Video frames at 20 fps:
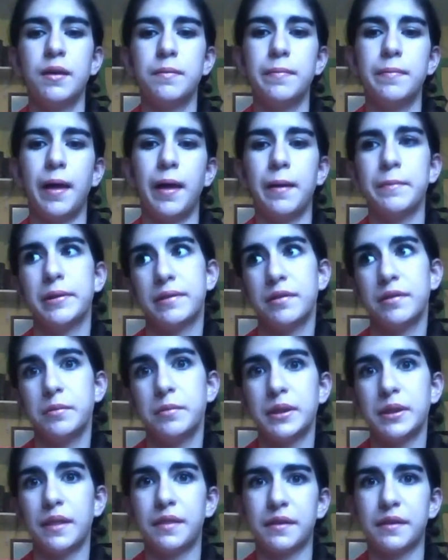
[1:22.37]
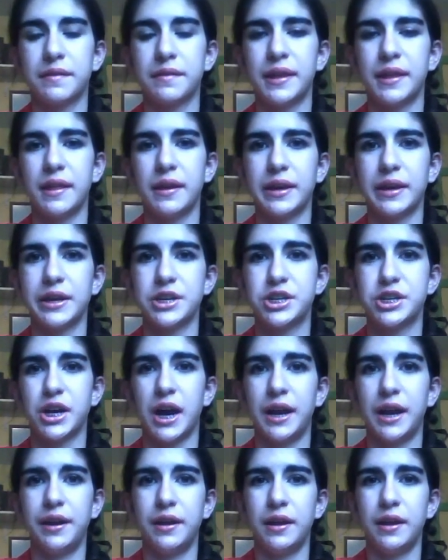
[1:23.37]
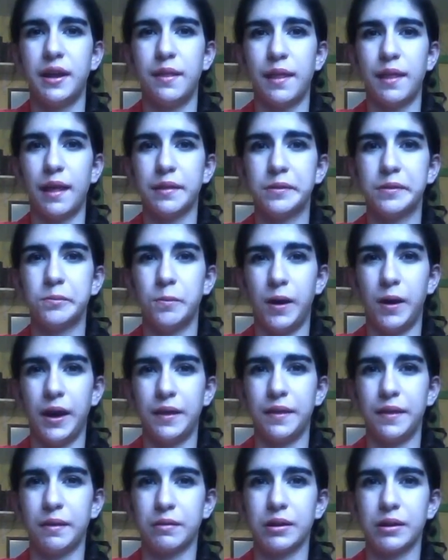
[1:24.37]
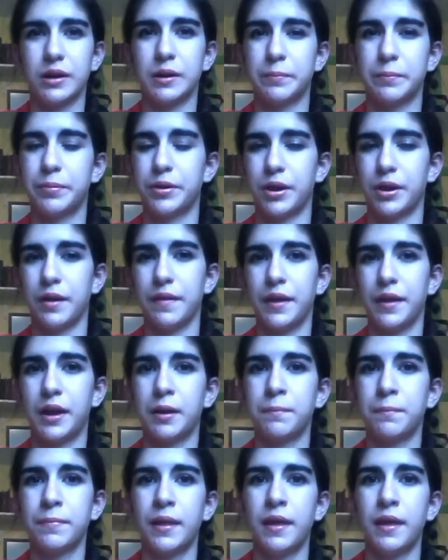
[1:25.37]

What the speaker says: assuming that they're selling in China and that's why they were put on there.